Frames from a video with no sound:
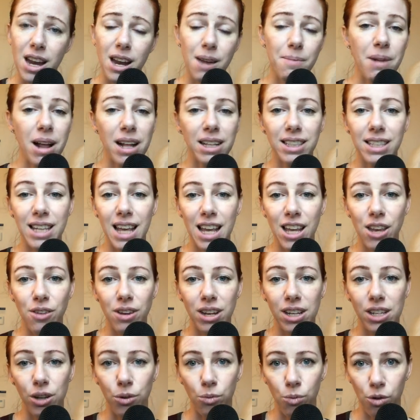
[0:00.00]
I'm not saying you
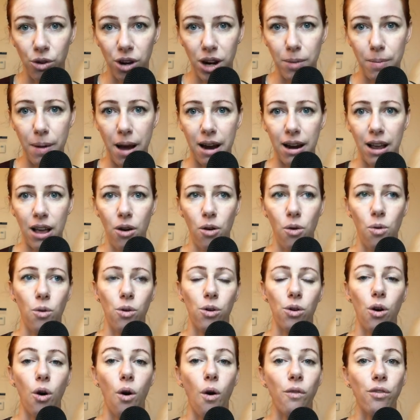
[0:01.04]
need to worry about it
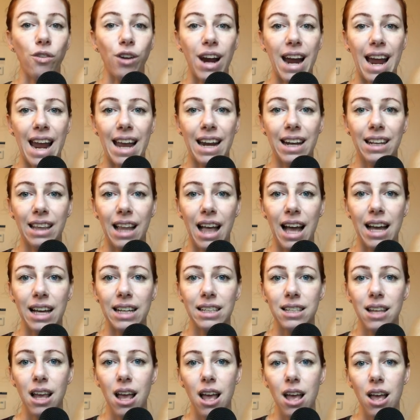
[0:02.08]
or
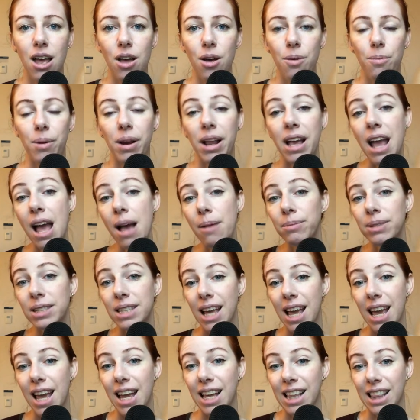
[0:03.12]
overanalyze, but I am
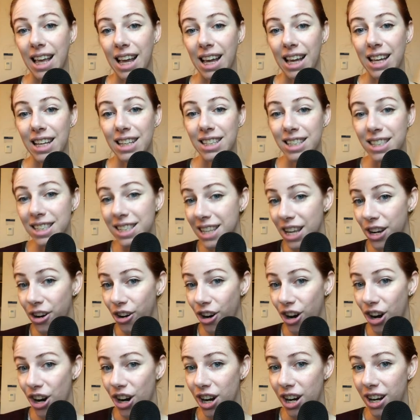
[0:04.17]
saying that
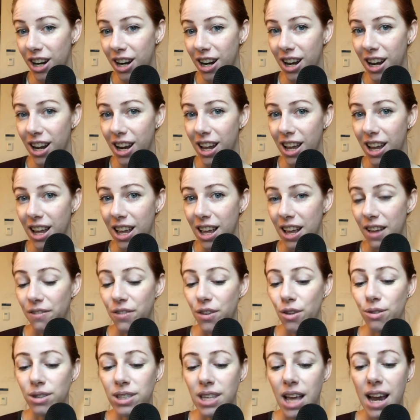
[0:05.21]
consider if
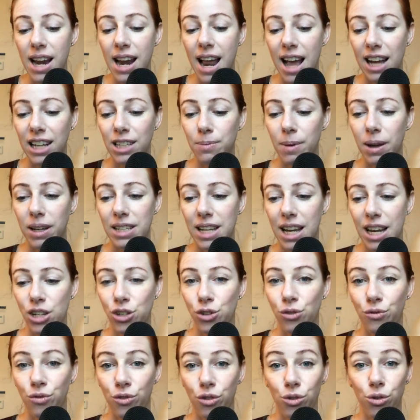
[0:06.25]
you set an
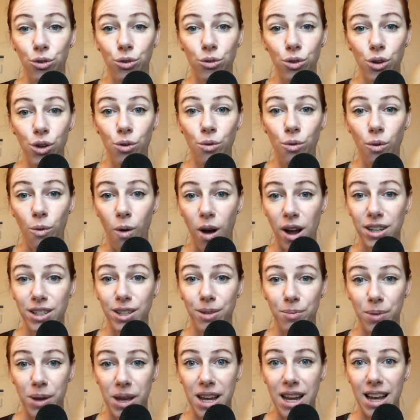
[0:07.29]
expectation for who you want
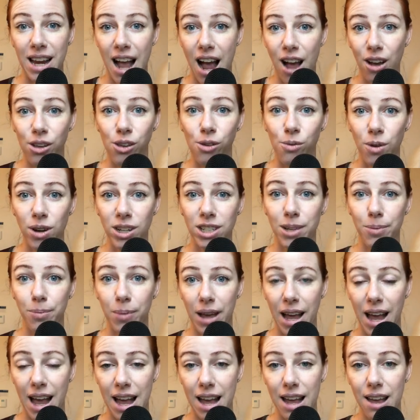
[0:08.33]
to be and how you want to
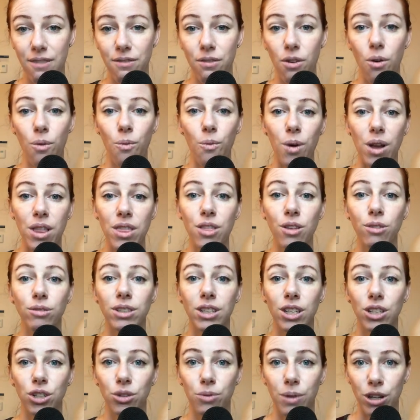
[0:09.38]
behave, when those
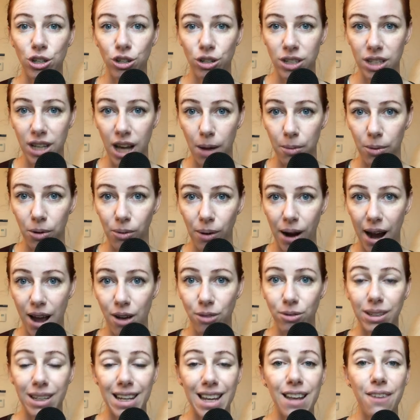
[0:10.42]
situations come
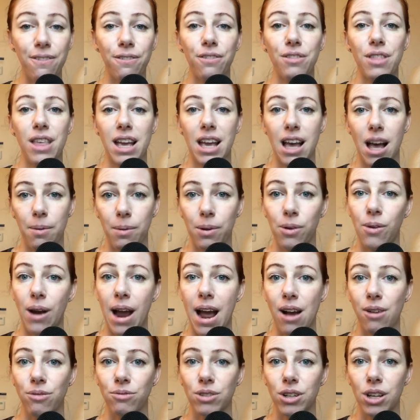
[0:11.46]
around, if they come
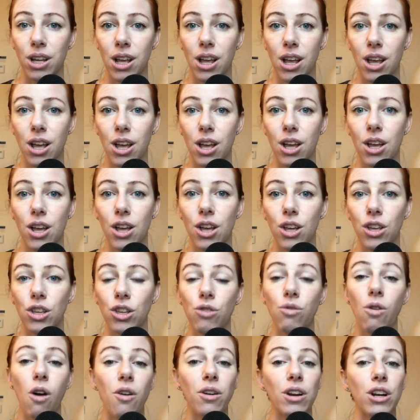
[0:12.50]
around,
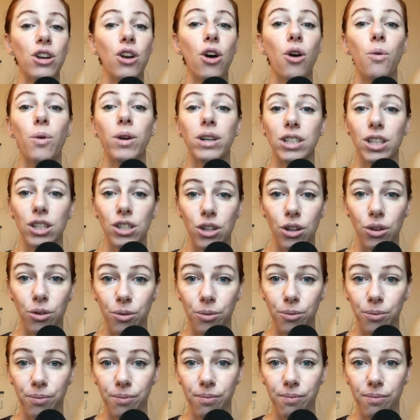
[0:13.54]
you already know what to do